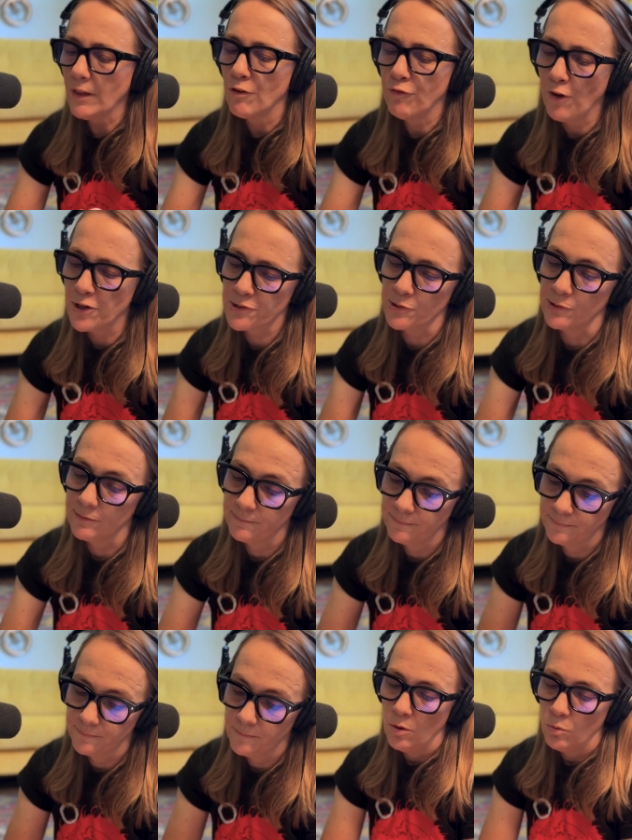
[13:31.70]
Fossil.
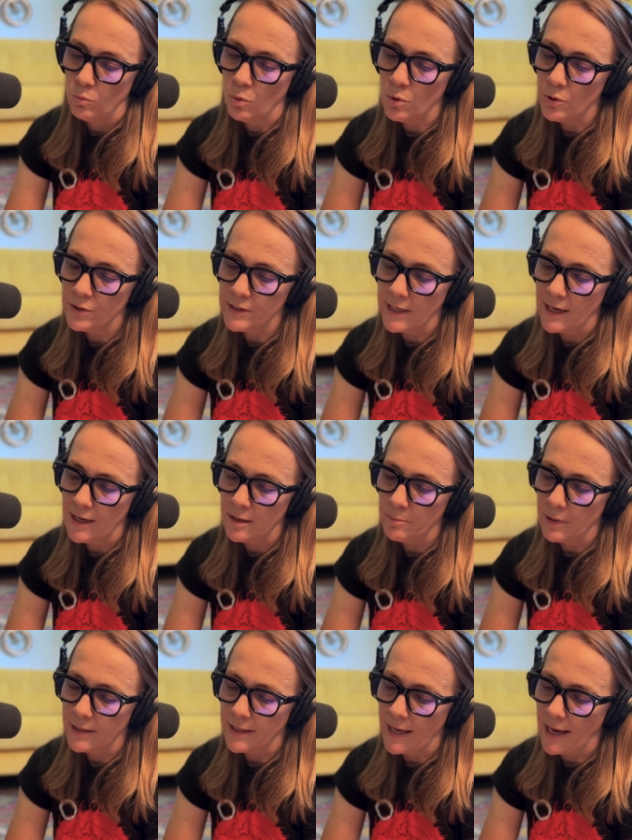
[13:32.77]
Worn down
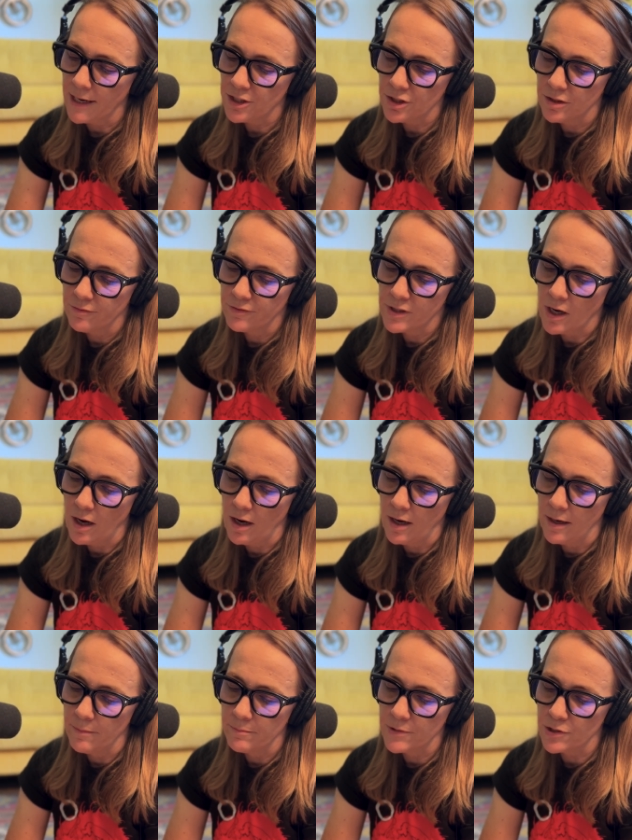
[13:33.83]
by the action of time,